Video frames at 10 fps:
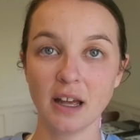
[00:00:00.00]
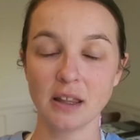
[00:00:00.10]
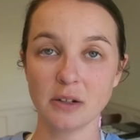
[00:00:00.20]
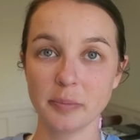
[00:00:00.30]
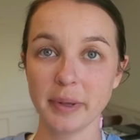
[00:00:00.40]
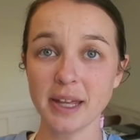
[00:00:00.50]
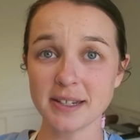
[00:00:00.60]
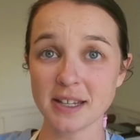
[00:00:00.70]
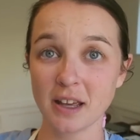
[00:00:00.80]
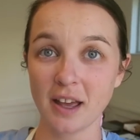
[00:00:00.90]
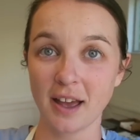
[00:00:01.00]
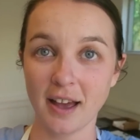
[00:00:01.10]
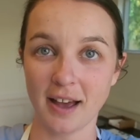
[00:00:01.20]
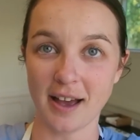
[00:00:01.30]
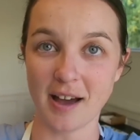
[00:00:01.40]
a little bit
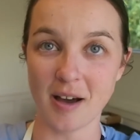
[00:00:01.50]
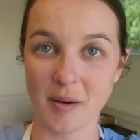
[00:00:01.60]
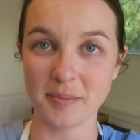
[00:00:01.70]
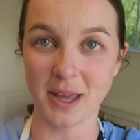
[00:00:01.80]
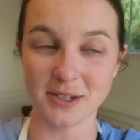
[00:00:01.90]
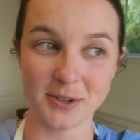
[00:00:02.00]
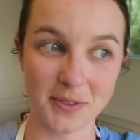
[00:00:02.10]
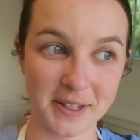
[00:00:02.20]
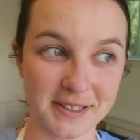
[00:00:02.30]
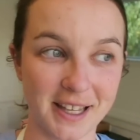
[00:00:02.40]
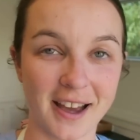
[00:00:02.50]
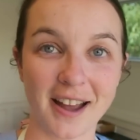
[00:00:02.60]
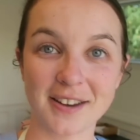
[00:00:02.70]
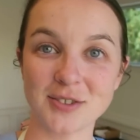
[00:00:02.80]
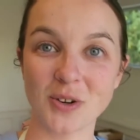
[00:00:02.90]
and do things that
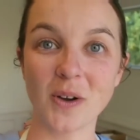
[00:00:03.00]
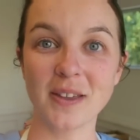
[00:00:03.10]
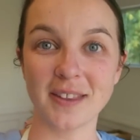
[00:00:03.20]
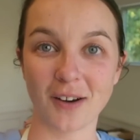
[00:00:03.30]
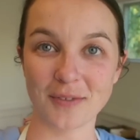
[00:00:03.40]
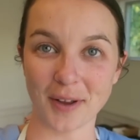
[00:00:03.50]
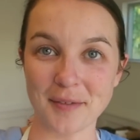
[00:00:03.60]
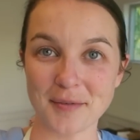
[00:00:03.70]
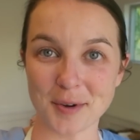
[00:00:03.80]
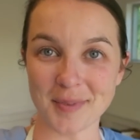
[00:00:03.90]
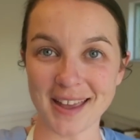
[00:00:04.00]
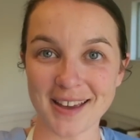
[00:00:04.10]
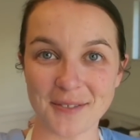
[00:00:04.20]
I enjoy that are fun for me,